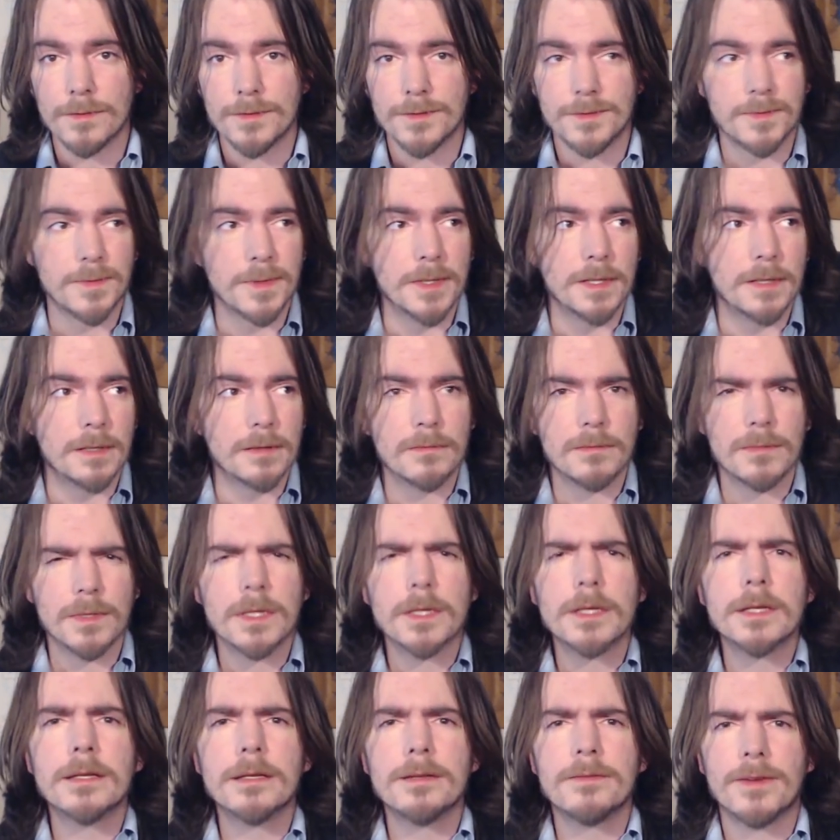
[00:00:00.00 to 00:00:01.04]
as being
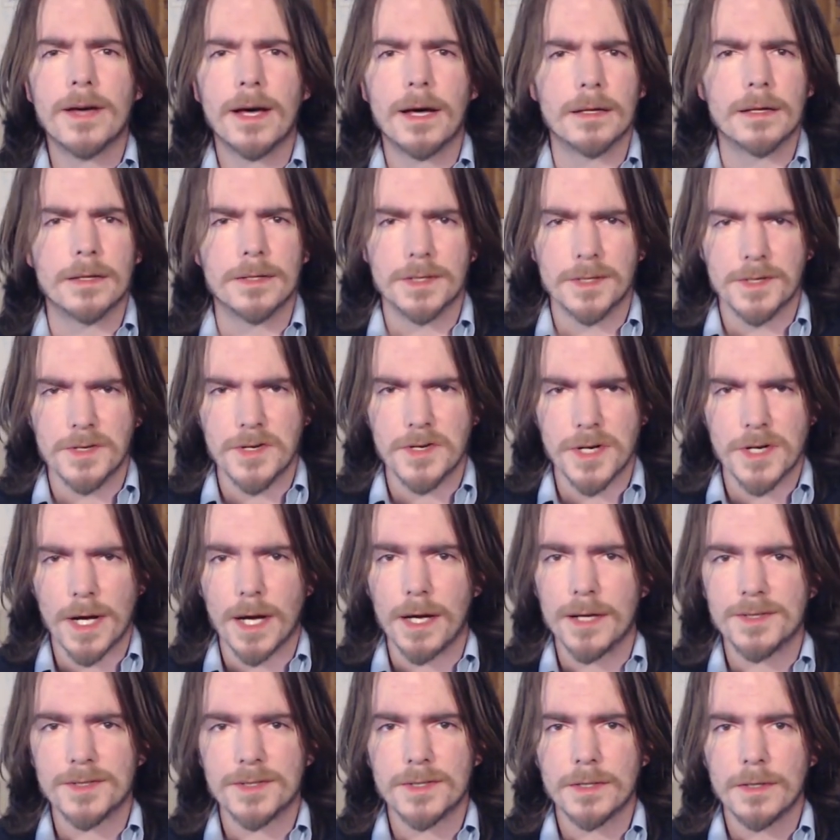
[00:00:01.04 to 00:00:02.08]
completely valid and
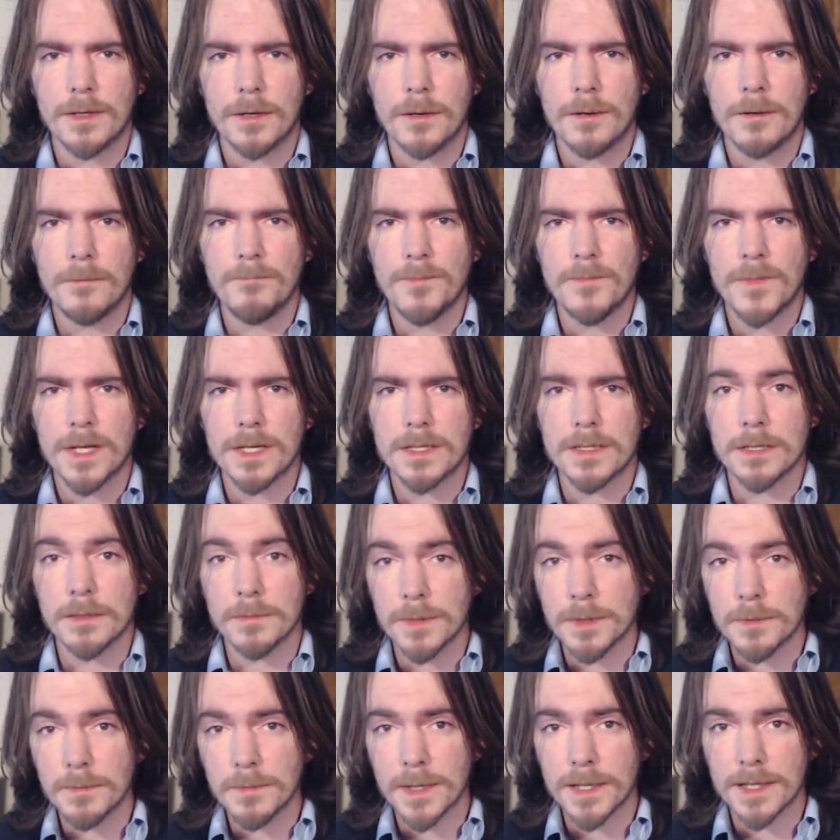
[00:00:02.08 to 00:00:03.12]
just,
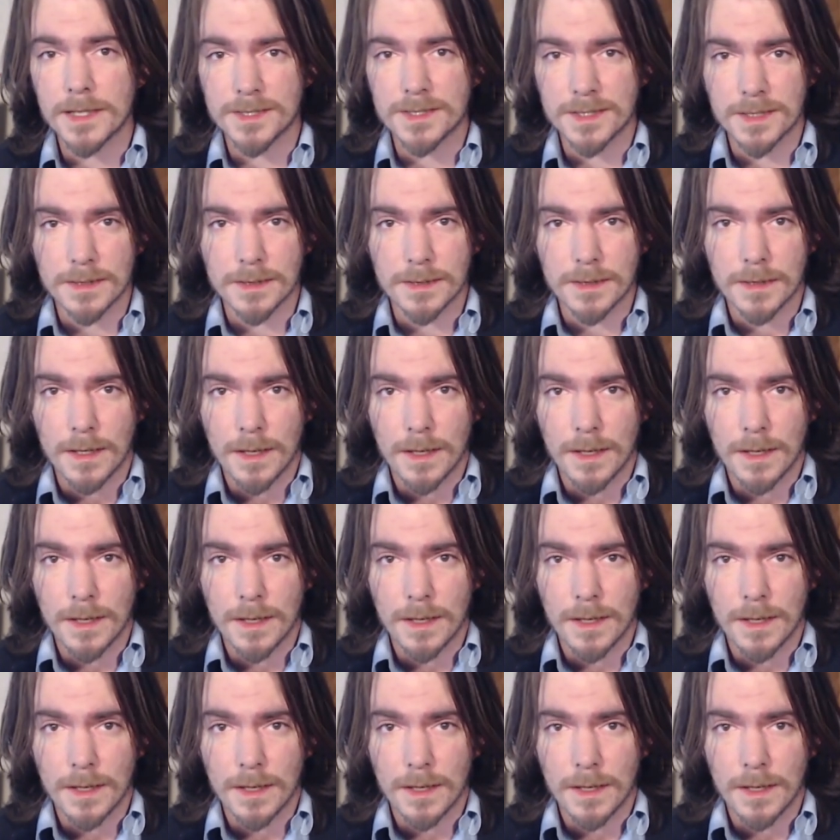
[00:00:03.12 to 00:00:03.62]
simply based on